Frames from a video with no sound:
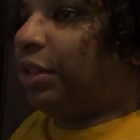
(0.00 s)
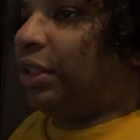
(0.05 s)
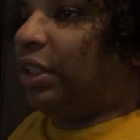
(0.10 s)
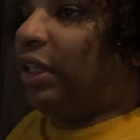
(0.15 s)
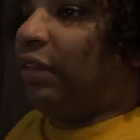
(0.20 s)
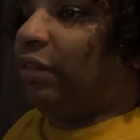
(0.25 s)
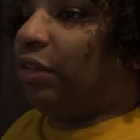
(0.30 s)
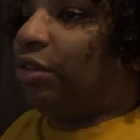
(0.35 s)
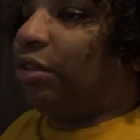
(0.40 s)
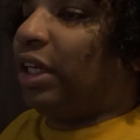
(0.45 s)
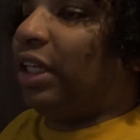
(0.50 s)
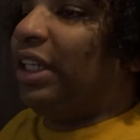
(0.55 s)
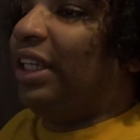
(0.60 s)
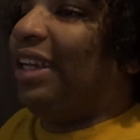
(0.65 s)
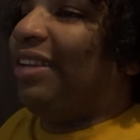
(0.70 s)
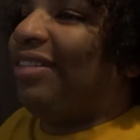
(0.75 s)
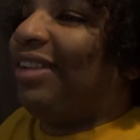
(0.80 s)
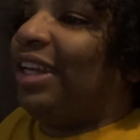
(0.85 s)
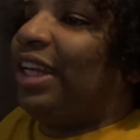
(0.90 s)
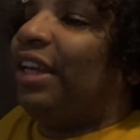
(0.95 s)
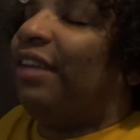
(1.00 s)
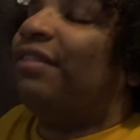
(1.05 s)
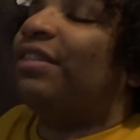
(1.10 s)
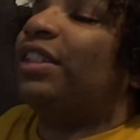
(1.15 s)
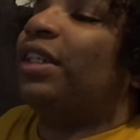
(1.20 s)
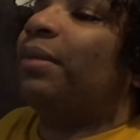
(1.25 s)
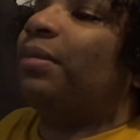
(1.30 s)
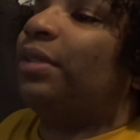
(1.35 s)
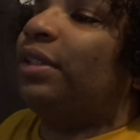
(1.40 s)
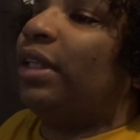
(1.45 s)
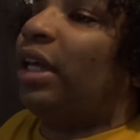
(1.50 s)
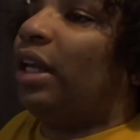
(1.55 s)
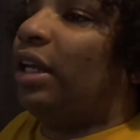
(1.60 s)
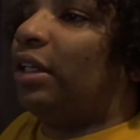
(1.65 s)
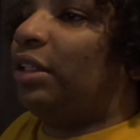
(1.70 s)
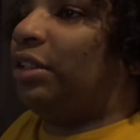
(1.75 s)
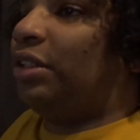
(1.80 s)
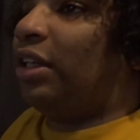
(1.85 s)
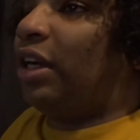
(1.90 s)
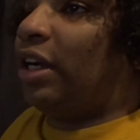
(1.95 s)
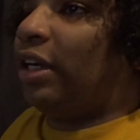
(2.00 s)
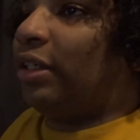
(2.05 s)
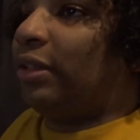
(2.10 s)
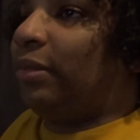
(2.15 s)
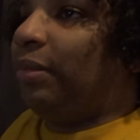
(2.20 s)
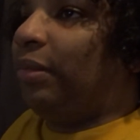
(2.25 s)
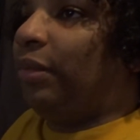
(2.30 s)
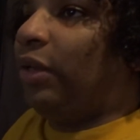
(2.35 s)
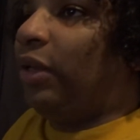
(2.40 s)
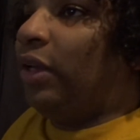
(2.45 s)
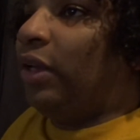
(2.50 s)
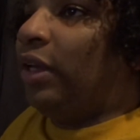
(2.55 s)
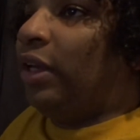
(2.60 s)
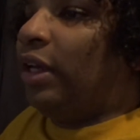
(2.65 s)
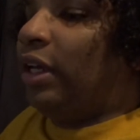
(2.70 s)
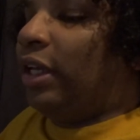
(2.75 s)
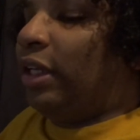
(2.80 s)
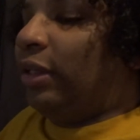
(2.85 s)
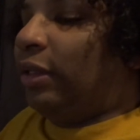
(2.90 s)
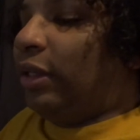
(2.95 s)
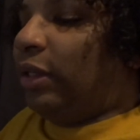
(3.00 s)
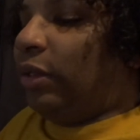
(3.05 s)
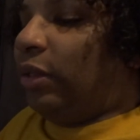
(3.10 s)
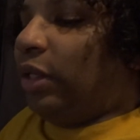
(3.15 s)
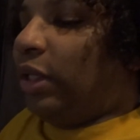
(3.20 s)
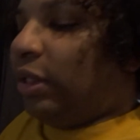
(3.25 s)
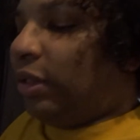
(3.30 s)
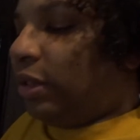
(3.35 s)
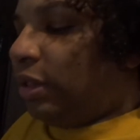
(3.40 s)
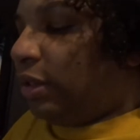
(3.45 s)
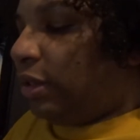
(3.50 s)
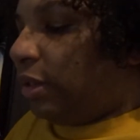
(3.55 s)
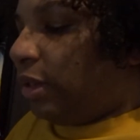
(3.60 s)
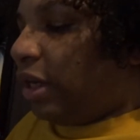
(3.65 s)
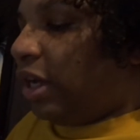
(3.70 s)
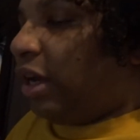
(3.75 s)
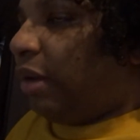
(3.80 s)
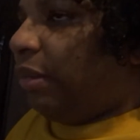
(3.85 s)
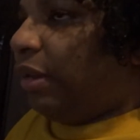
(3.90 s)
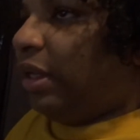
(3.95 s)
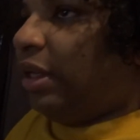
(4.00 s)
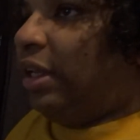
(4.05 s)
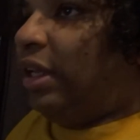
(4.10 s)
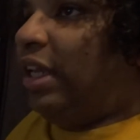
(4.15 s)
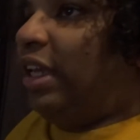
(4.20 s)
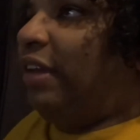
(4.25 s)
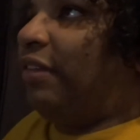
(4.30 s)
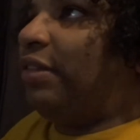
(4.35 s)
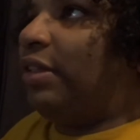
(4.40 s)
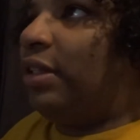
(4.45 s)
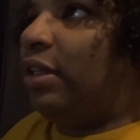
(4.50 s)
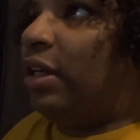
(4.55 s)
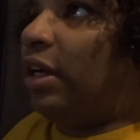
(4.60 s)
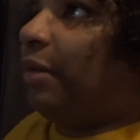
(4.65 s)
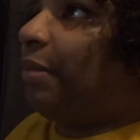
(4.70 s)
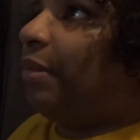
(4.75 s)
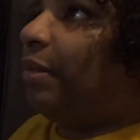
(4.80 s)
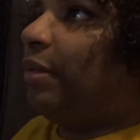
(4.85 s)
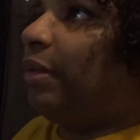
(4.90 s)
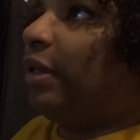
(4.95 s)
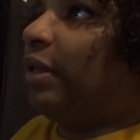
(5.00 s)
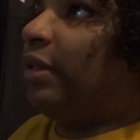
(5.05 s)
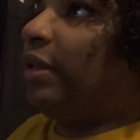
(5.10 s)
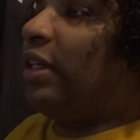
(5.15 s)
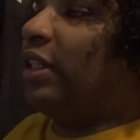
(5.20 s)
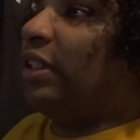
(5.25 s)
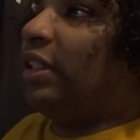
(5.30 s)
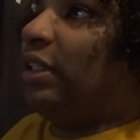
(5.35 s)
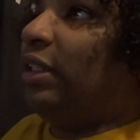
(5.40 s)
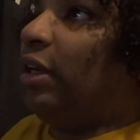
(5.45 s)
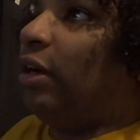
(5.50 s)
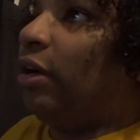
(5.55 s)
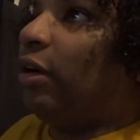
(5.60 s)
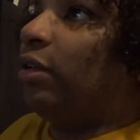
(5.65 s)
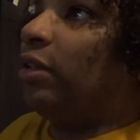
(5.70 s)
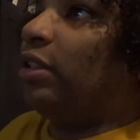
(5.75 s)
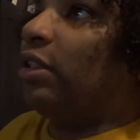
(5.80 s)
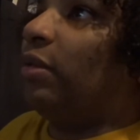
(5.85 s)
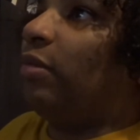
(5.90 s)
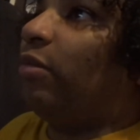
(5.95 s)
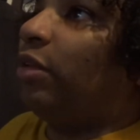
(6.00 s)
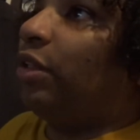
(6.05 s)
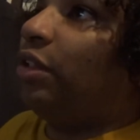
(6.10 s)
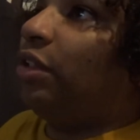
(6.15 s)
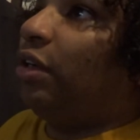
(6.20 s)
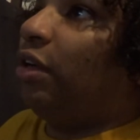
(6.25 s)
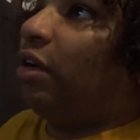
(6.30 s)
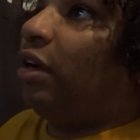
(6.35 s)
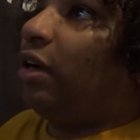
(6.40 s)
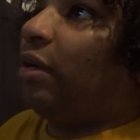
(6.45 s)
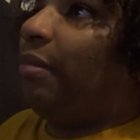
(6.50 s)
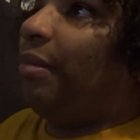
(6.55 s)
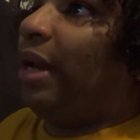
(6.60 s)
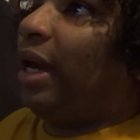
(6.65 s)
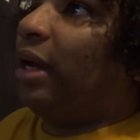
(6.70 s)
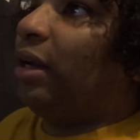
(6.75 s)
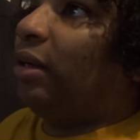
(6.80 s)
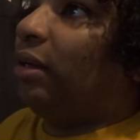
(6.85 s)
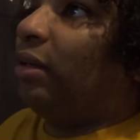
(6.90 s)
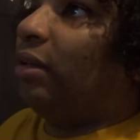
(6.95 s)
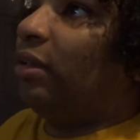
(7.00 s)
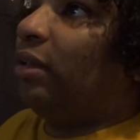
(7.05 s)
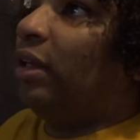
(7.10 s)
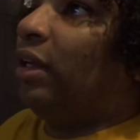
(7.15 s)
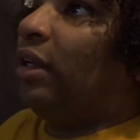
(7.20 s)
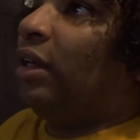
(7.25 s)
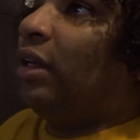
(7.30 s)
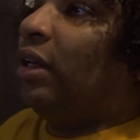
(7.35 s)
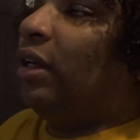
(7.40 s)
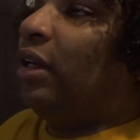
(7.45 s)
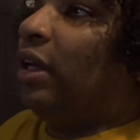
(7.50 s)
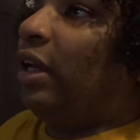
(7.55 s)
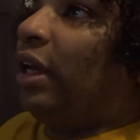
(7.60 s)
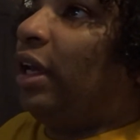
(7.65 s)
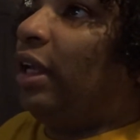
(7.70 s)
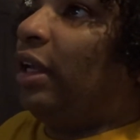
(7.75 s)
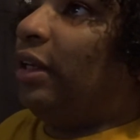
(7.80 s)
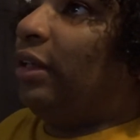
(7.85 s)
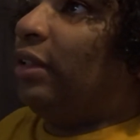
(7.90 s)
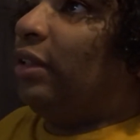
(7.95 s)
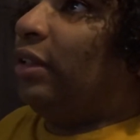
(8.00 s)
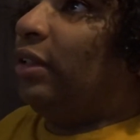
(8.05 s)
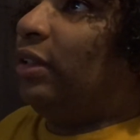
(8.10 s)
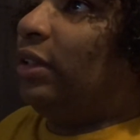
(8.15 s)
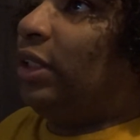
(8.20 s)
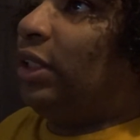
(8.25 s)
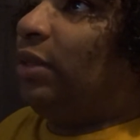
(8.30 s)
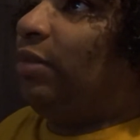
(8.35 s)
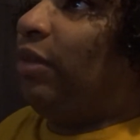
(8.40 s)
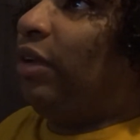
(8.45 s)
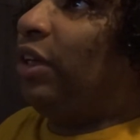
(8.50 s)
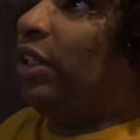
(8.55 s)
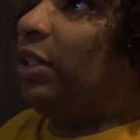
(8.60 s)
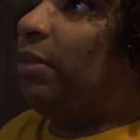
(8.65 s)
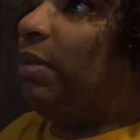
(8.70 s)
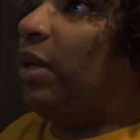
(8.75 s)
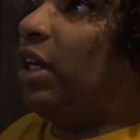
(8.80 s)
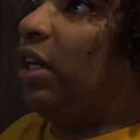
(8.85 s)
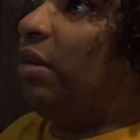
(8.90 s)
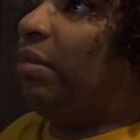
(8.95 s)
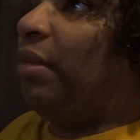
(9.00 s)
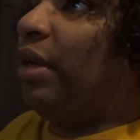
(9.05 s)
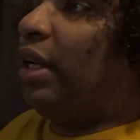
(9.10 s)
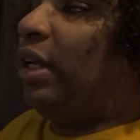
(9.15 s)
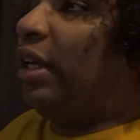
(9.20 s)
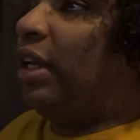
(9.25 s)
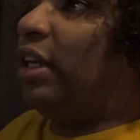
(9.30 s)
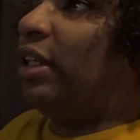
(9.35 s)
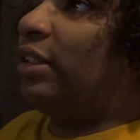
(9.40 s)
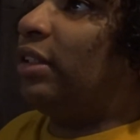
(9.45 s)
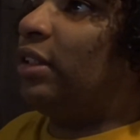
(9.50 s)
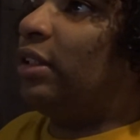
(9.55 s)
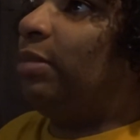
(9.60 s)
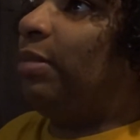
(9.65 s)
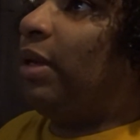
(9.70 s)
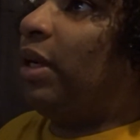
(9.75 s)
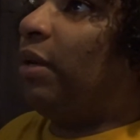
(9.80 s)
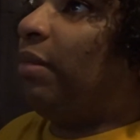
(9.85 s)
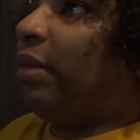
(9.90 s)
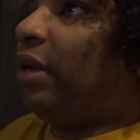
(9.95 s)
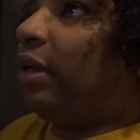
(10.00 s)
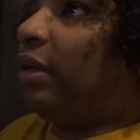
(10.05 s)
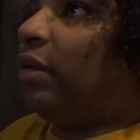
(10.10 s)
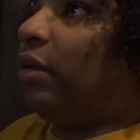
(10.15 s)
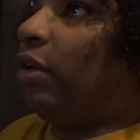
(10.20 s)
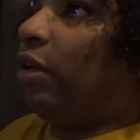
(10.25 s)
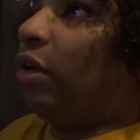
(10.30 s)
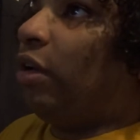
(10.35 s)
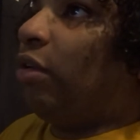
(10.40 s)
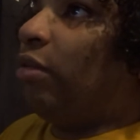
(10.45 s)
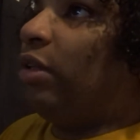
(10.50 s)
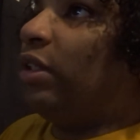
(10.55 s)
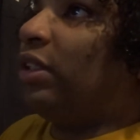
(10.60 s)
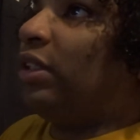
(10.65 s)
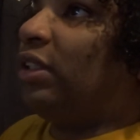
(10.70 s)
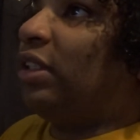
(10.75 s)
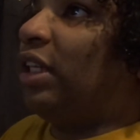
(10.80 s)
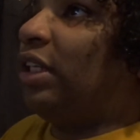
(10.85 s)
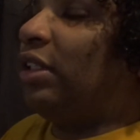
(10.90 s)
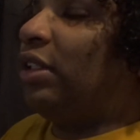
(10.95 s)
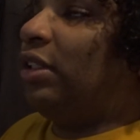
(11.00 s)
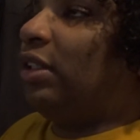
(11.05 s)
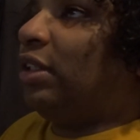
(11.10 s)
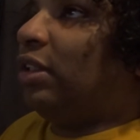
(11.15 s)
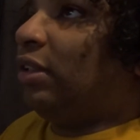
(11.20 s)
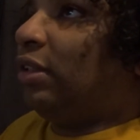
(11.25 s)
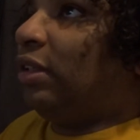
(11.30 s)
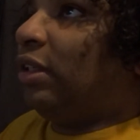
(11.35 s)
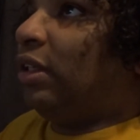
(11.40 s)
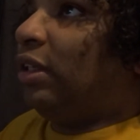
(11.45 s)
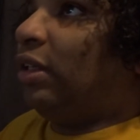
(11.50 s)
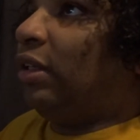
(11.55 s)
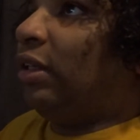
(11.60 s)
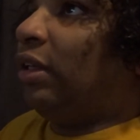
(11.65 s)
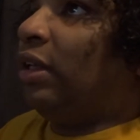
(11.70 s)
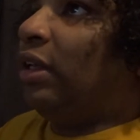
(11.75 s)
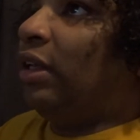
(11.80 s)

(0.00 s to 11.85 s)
He even try. He even gives up Static Shock in, in, in, in the comic. He gives it up because he hurt someone during a battle, and it's very Spider-Man esque. Spider-Man hurt Gwen Stacy, and, and